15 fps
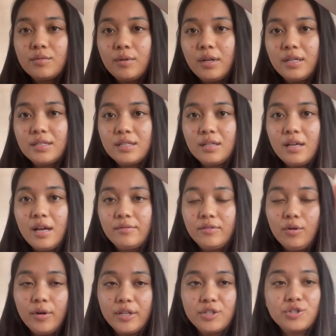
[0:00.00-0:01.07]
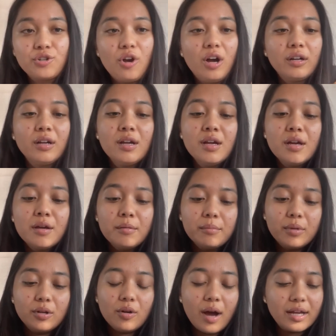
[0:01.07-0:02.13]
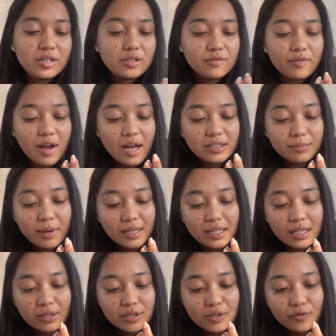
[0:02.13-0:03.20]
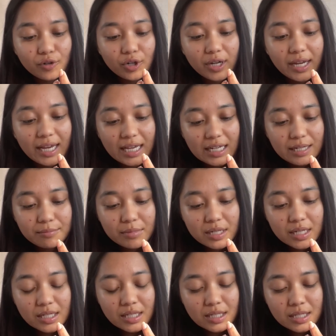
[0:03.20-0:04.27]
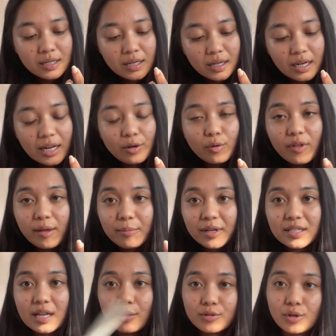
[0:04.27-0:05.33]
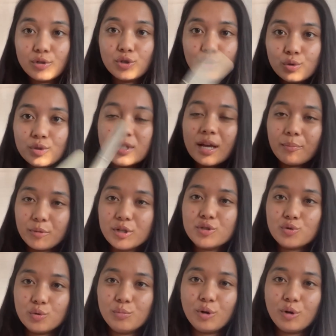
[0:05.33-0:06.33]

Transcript: One I still have going strong. But no, I just filed my nails for 80 minutes. And I know that because I was on 2 separate Zoom